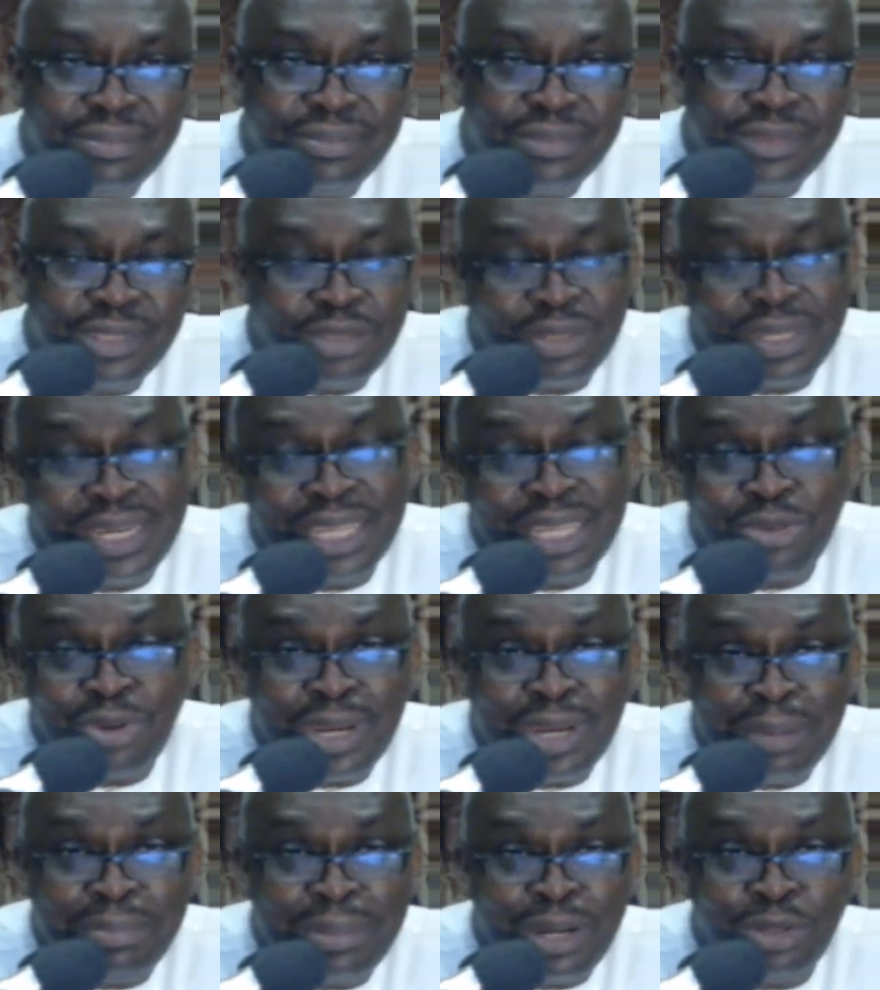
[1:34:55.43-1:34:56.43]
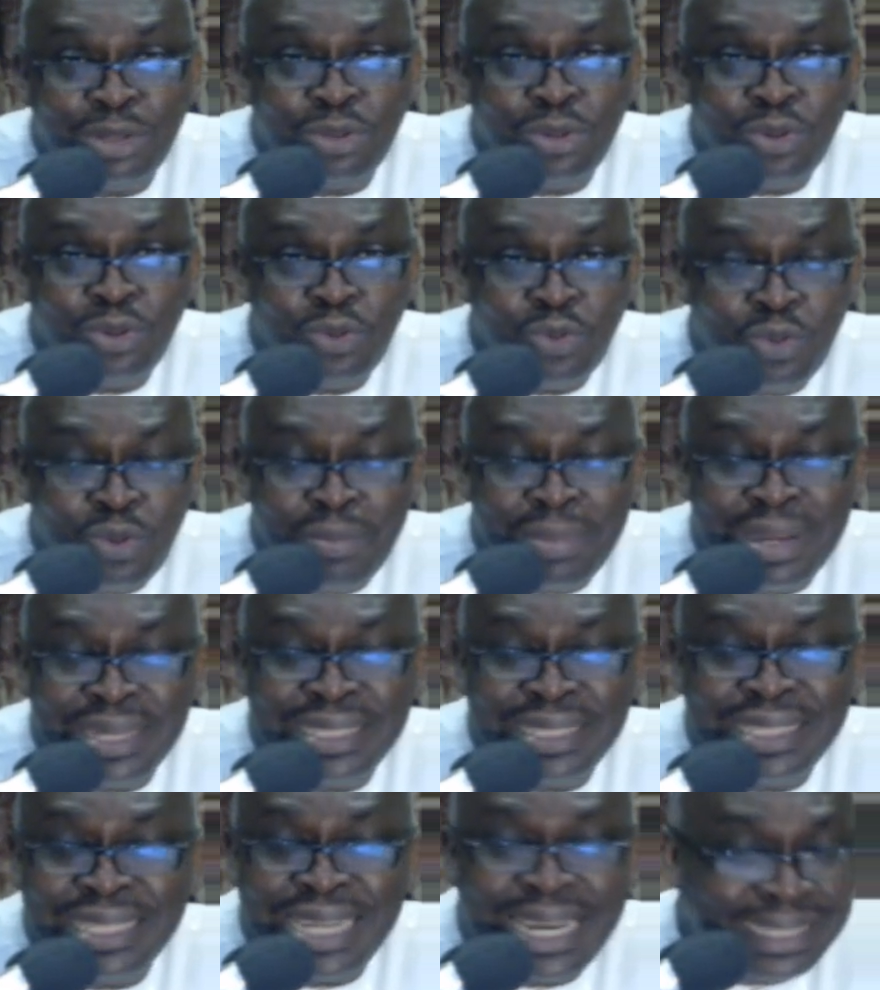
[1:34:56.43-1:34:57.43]
Let's not talk about
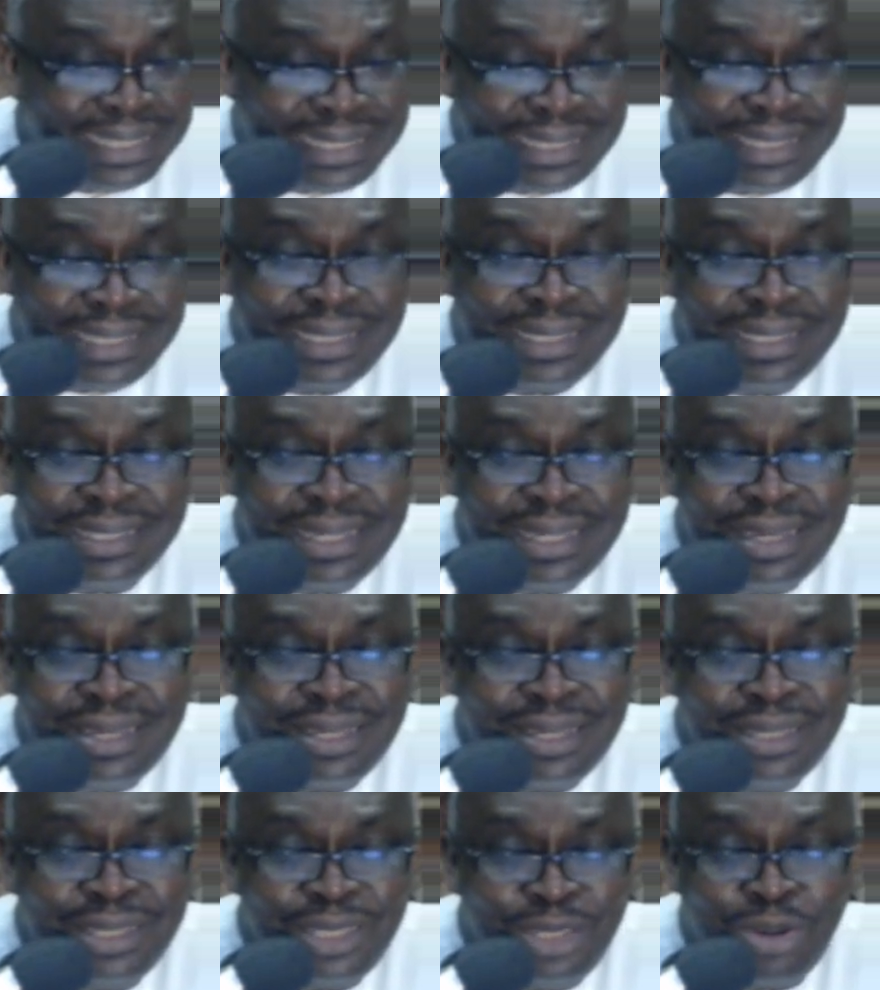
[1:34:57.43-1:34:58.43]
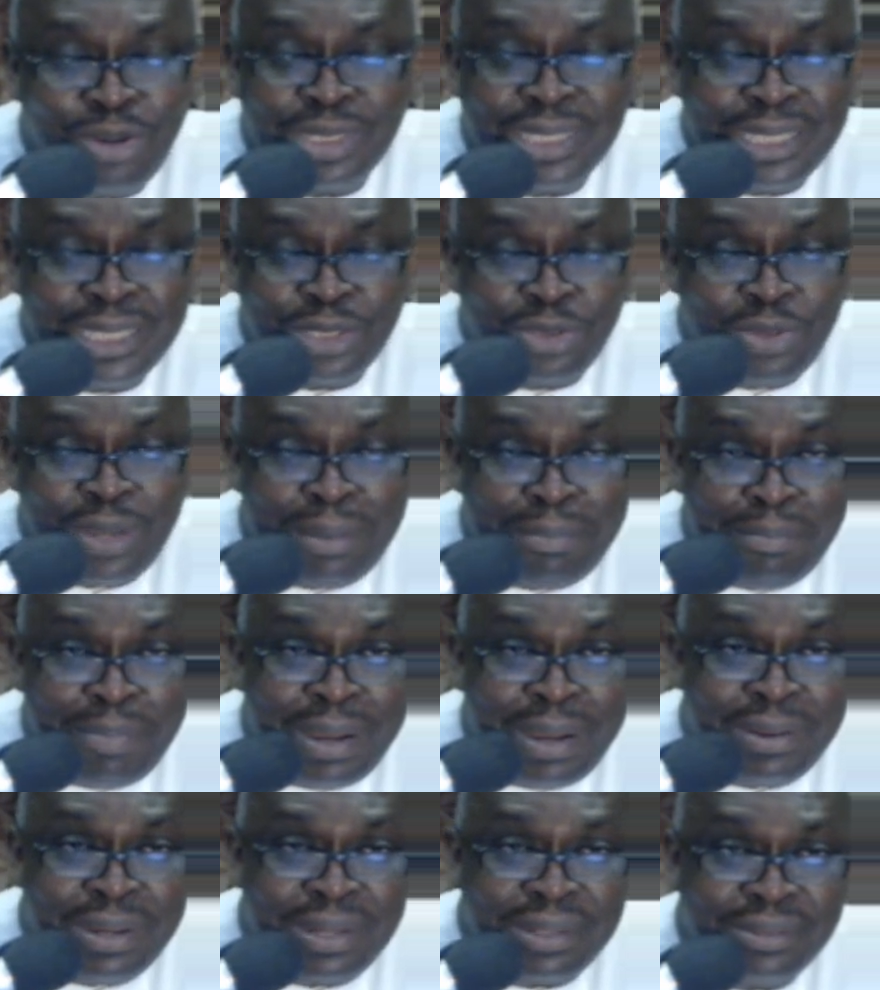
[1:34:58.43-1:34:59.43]
women that yours is to
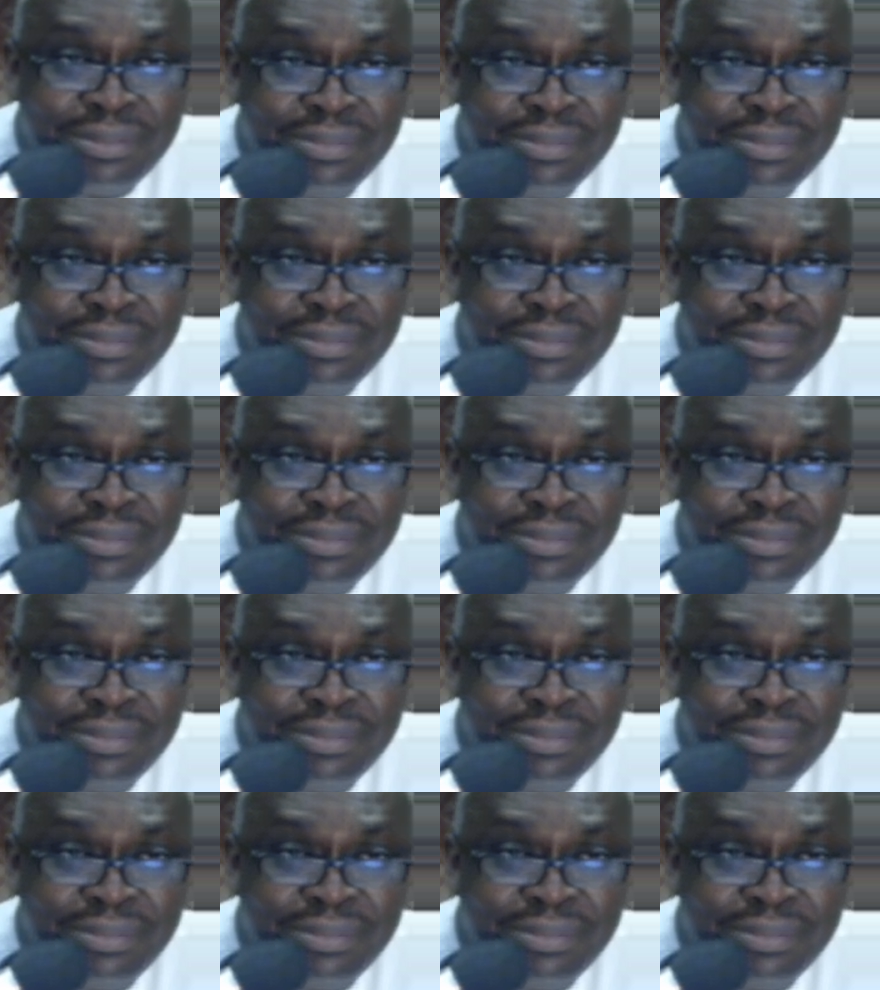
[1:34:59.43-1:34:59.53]
empower.